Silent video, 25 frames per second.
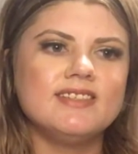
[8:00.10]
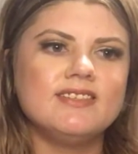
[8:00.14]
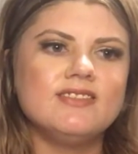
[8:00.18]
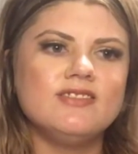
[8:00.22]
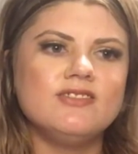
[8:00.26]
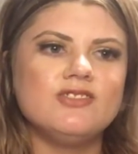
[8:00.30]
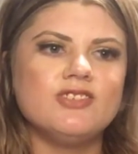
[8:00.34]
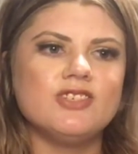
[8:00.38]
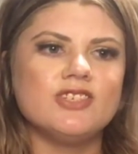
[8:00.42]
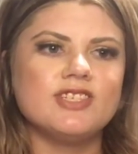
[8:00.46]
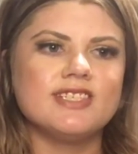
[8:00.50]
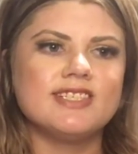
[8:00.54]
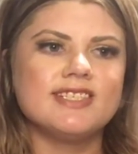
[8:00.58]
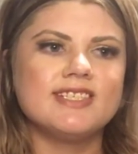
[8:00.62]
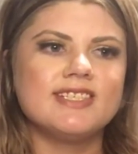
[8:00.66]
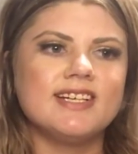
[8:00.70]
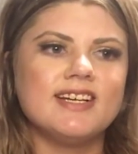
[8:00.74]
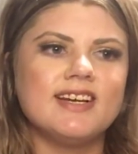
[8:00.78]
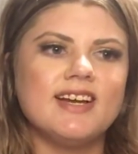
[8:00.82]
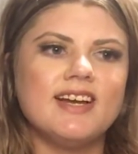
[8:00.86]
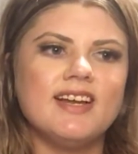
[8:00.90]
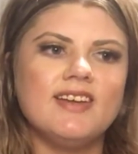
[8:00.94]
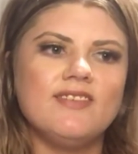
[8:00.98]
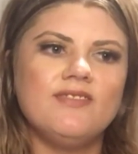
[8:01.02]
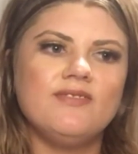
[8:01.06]
just,
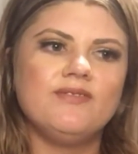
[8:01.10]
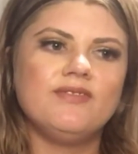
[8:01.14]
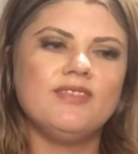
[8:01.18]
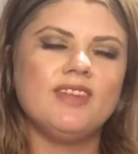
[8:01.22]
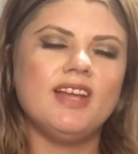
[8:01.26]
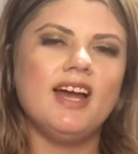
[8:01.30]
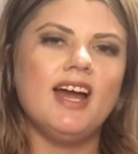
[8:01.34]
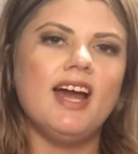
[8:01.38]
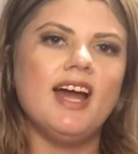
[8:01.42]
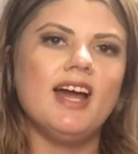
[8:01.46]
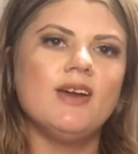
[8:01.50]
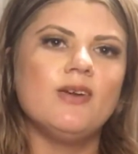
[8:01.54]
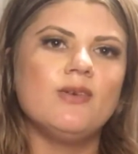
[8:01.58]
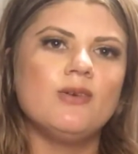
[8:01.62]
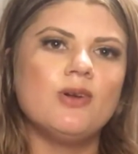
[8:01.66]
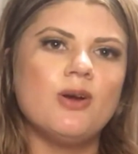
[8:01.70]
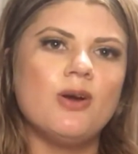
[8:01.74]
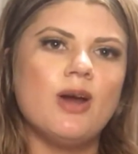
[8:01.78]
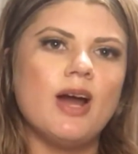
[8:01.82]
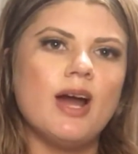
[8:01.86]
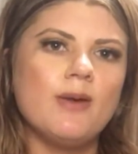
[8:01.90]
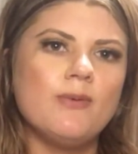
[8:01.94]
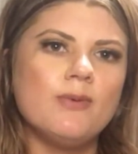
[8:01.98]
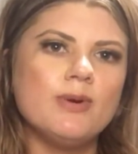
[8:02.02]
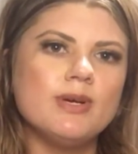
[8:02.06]
I don't know,
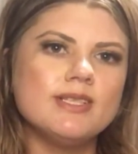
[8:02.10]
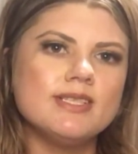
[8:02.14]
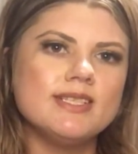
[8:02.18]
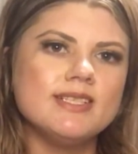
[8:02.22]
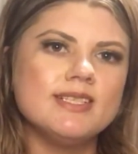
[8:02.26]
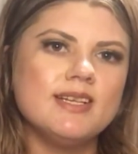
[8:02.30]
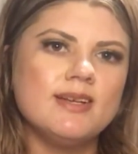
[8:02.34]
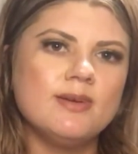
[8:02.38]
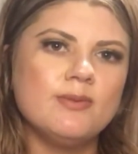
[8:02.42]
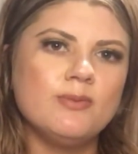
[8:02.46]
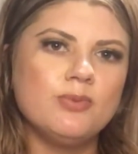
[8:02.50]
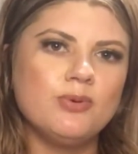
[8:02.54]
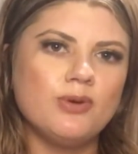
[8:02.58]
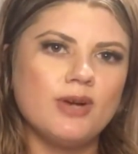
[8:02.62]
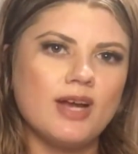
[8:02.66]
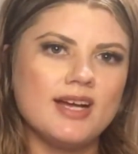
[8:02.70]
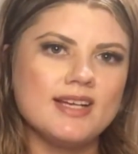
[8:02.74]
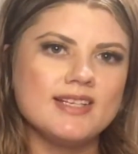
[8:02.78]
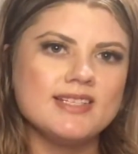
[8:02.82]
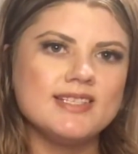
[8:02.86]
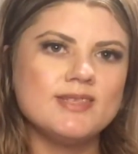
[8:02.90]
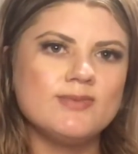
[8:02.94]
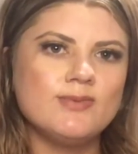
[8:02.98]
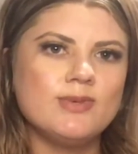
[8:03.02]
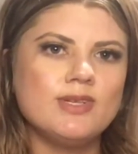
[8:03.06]
I wasn't
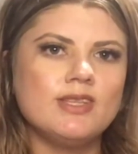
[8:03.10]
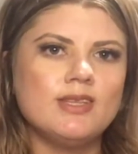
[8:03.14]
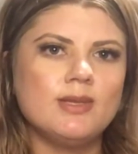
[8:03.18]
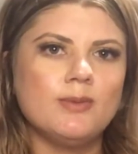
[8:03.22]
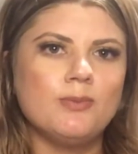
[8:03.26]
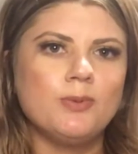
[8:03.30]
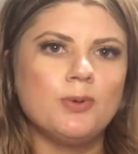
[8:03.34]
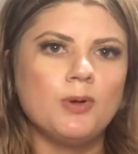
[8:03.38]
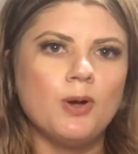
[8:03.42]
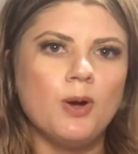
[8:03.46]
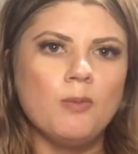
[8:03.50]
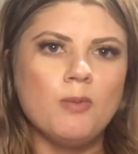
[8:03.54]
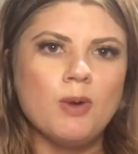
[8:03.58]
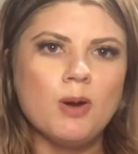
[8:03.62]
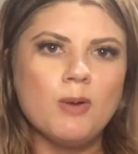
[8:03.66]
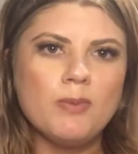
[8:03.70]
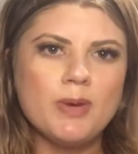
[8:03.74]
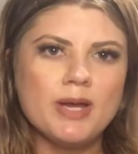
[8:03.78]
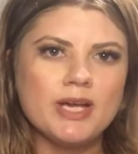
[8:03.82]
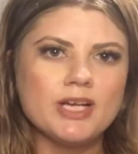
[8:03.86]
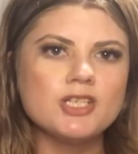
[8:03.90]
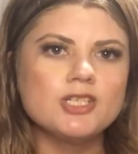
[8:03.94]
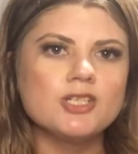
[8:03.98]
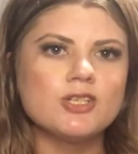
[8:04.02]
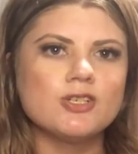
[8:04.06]
impressed with the promo
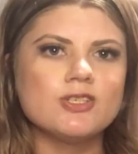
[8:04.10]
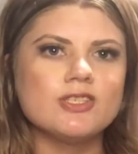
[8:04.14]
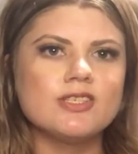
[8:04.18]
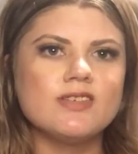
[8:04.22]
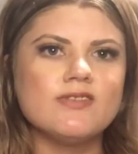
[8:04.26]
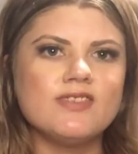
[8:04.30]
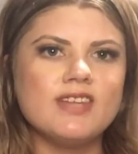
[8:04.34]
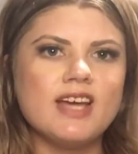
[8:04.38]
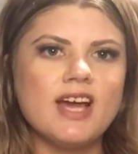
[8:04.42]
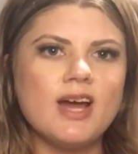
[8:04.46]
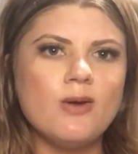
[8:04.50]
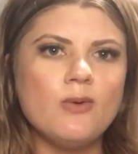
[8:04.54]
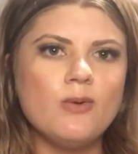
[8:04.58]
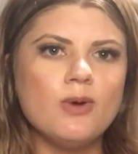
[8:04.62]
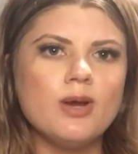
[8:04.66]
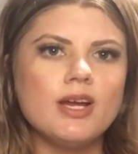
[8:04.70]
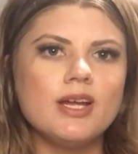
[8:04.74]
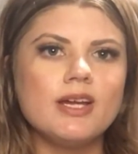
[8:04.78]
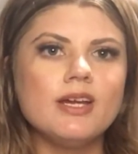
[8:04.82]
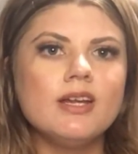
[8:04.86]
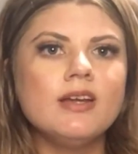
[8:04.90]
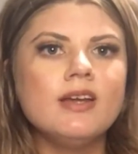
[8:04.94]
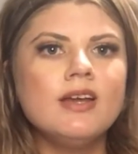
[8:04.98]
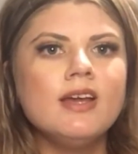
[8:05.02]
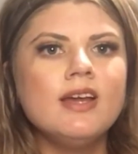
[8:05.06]
pictures of that
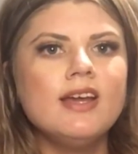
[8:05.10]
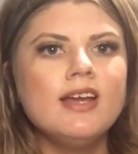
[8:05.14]
one.